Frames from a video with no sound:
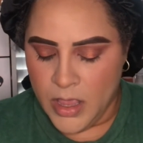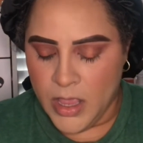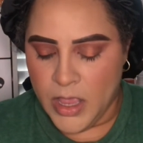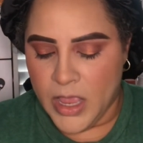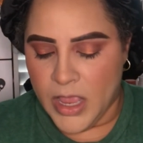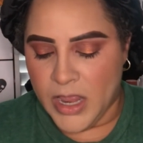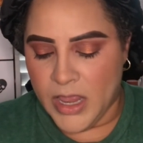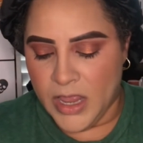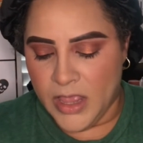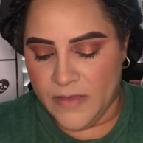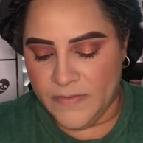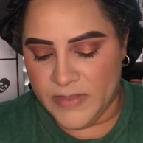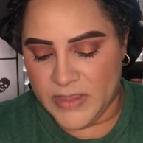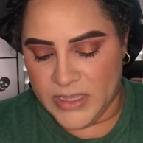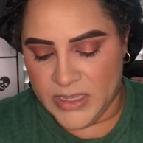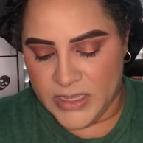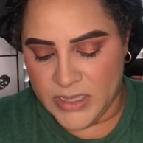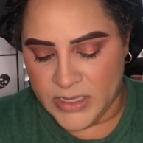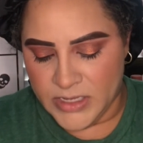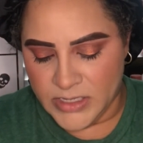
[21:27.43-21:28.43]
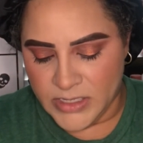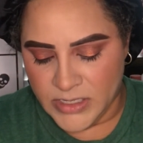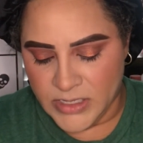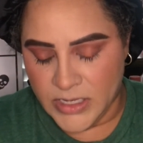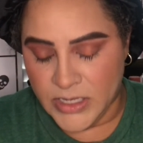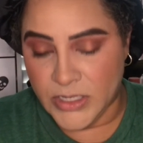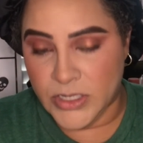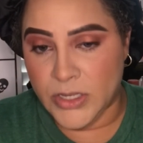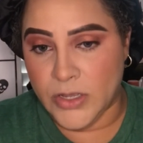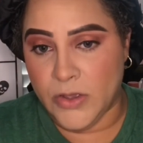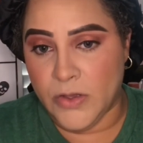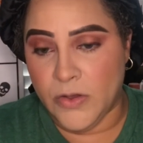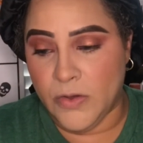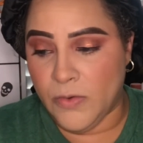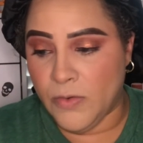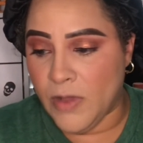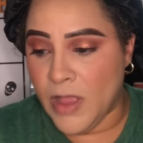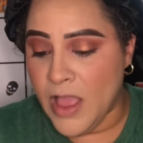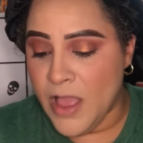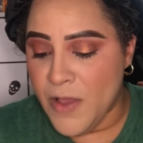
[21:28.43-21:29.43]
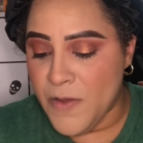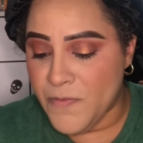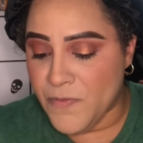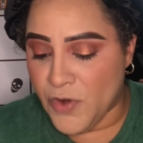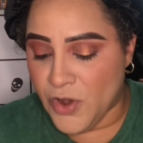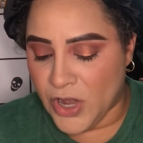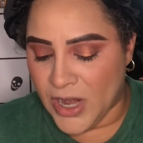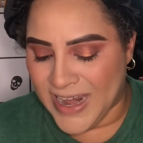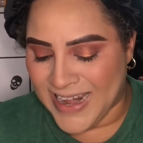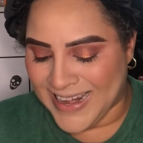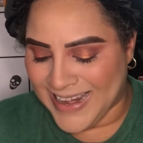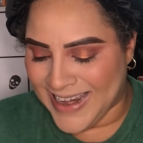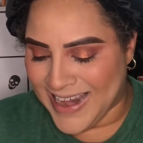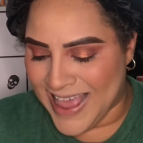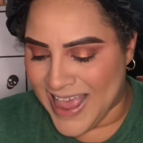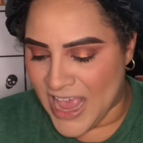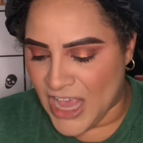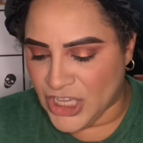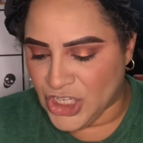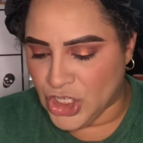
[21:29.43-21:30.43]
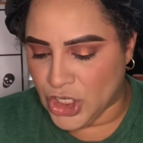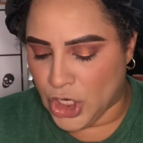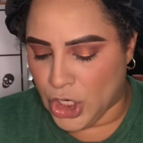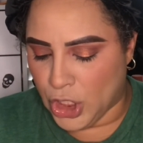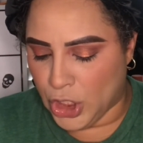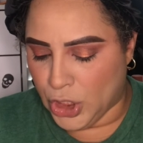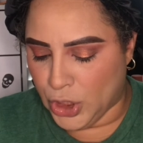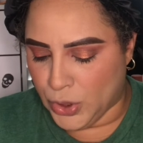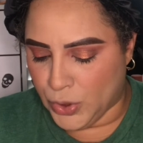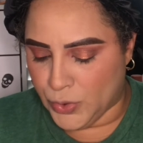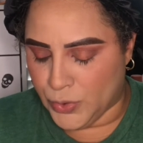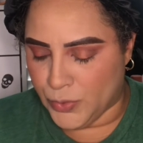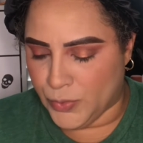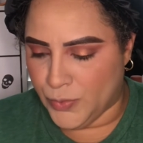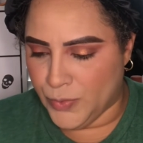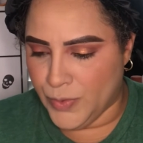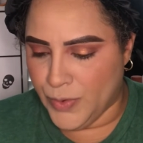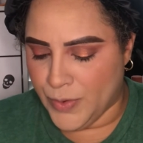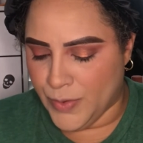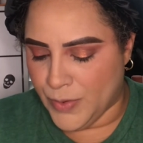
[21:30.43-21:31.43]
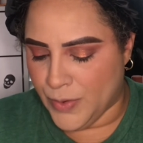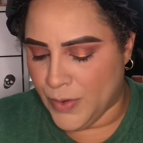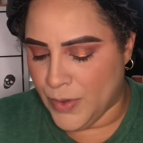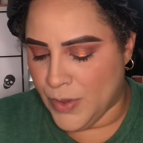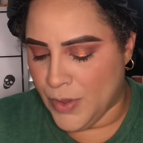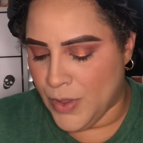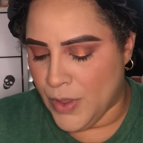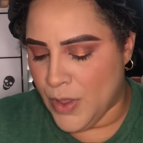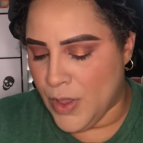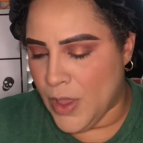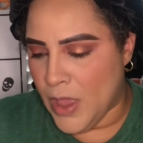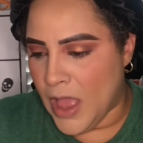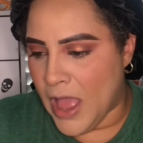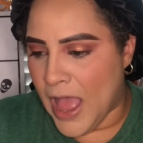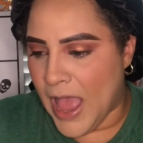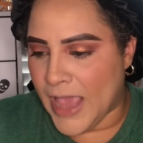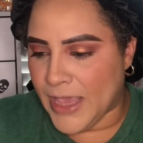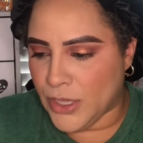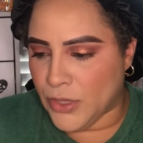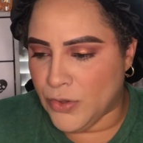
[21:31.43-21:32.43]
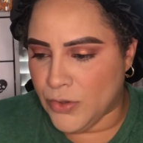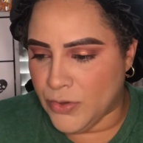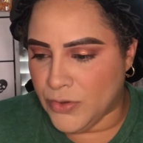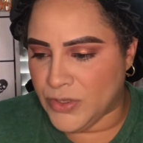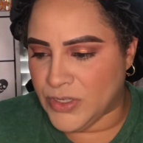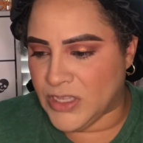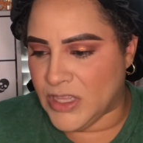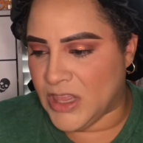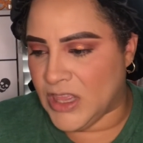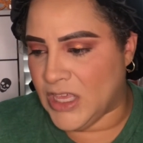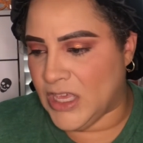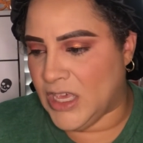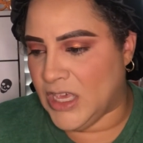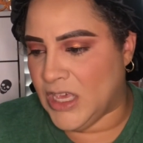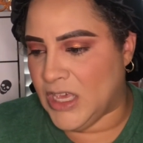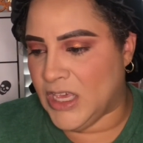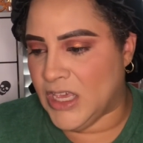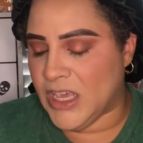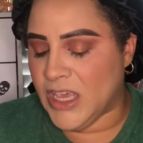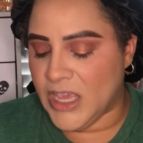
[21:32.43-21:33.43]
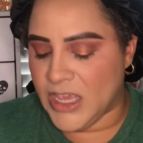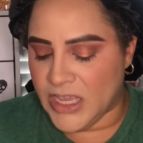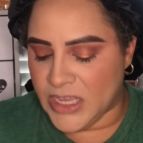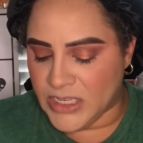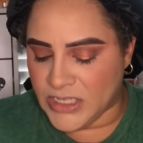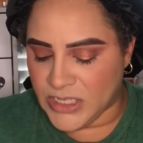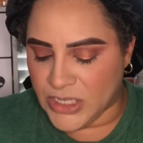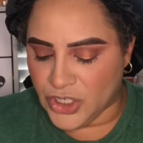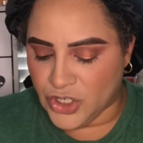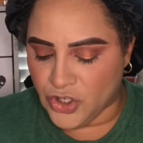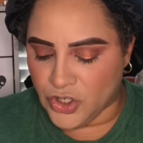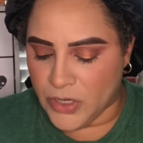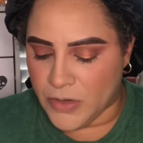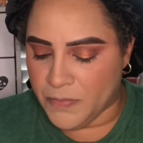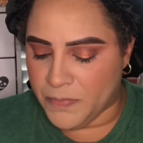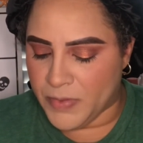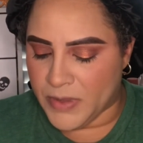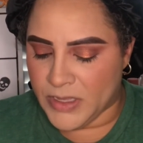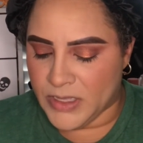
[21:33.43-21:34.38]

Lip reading: I love these. So for lash glue, I use the Kiss Strip